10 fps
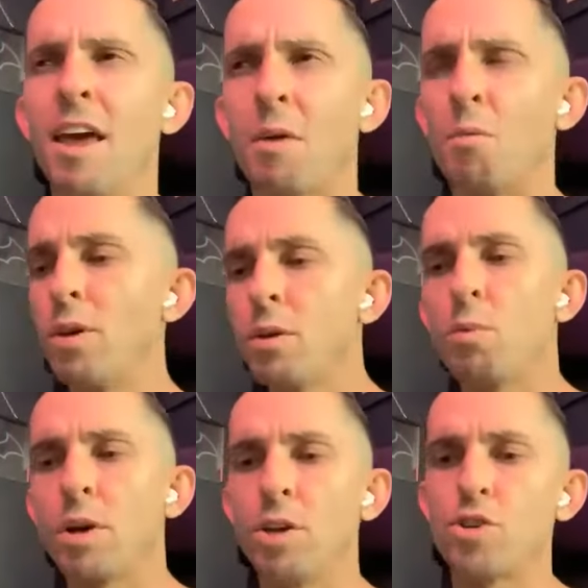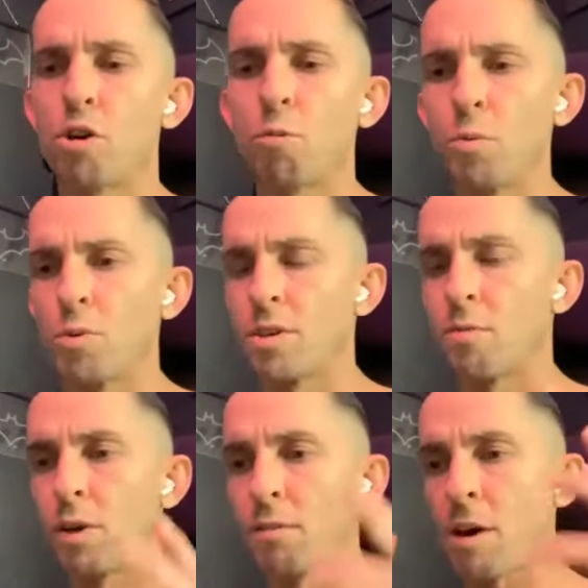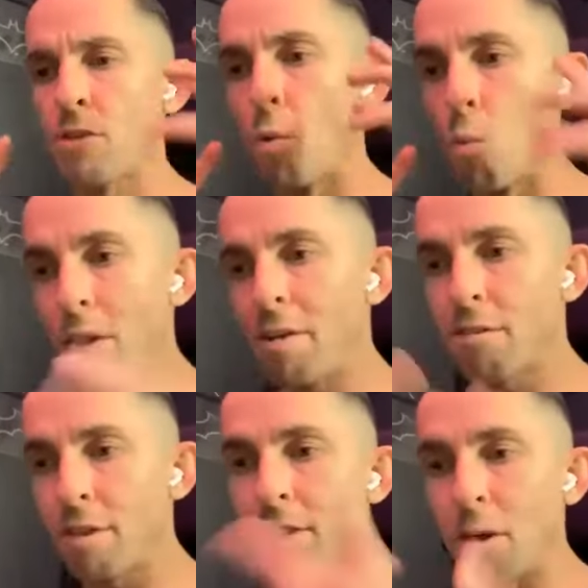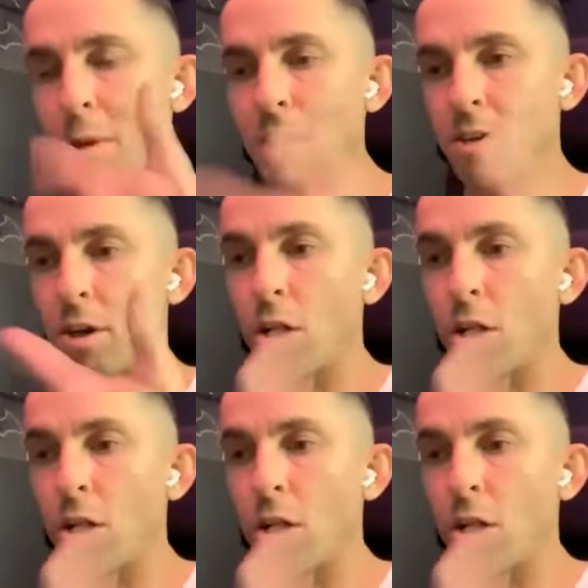really what he showed me was, if we can find the one thing that makes it